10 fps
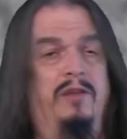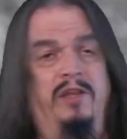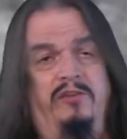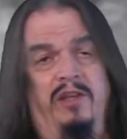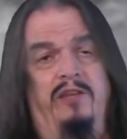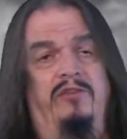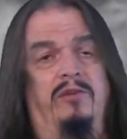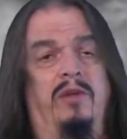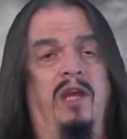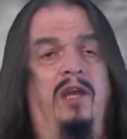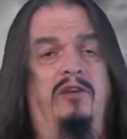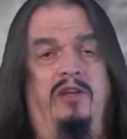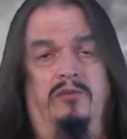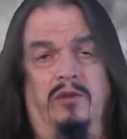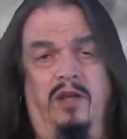Now, these led to
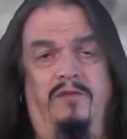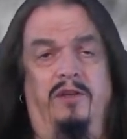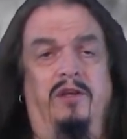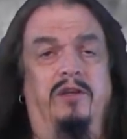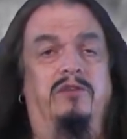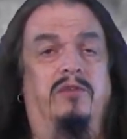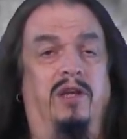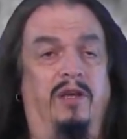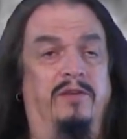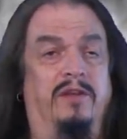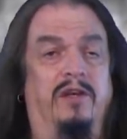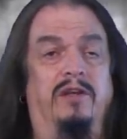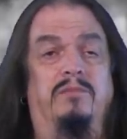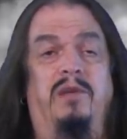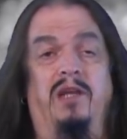Tetralophodon,
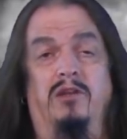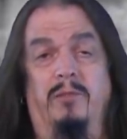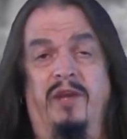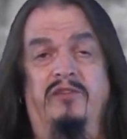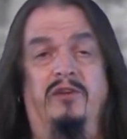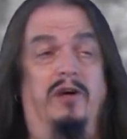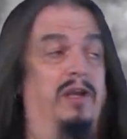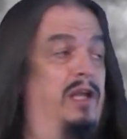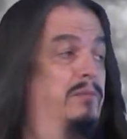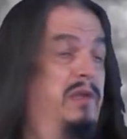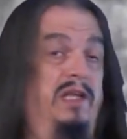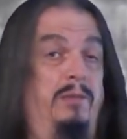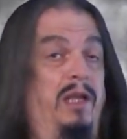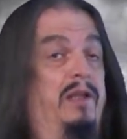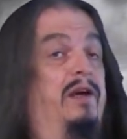Trilophodon, Paleomastodon, and
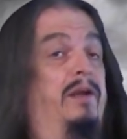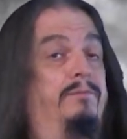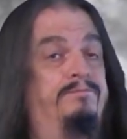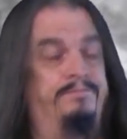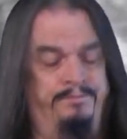Platybelodon.